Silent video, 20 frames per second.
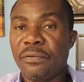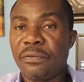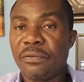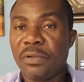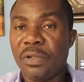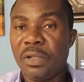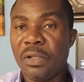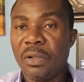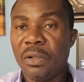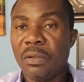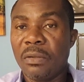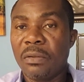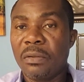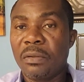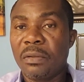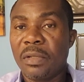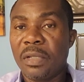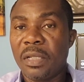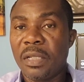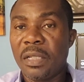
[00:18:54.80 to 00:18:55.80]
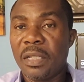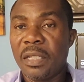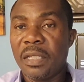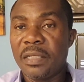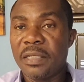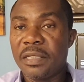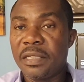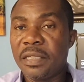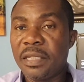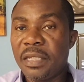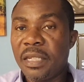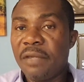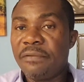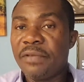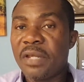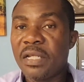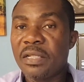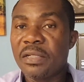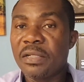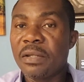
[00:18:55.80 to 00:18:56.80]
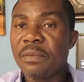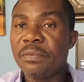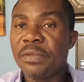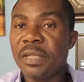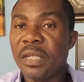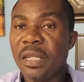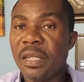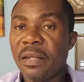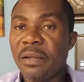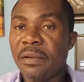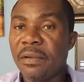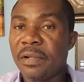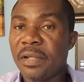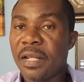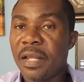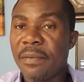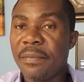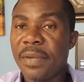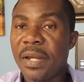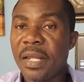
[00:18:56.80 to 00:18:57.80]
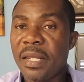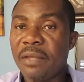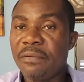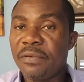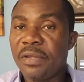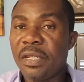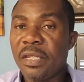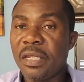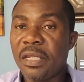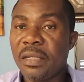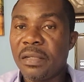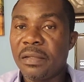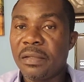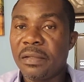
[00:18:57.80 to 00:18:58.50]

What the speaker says: You know, and see if that's something that might even